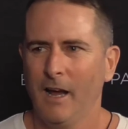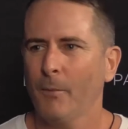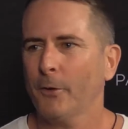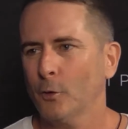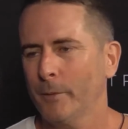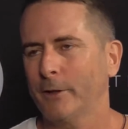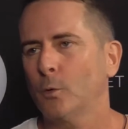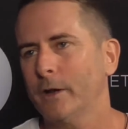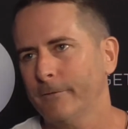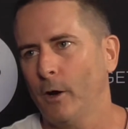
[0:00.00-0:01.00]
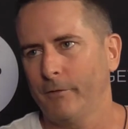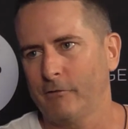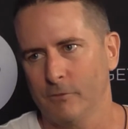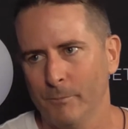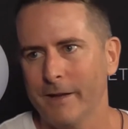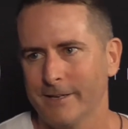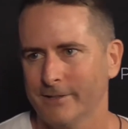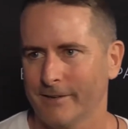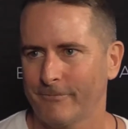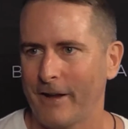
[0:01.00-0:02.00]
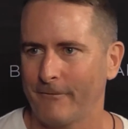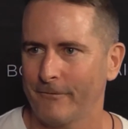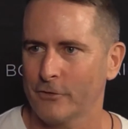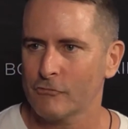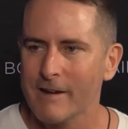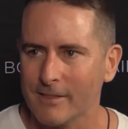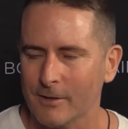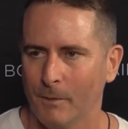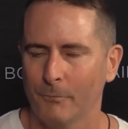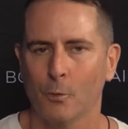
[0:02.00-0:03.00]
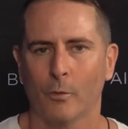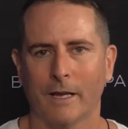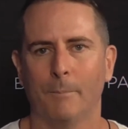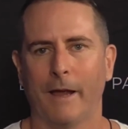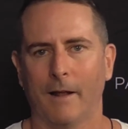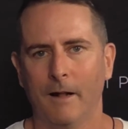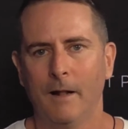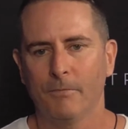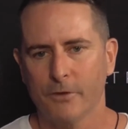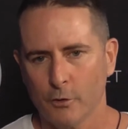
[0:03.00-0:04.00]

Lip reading: not talking about 2,500 metres at Trentham. I'm talking about your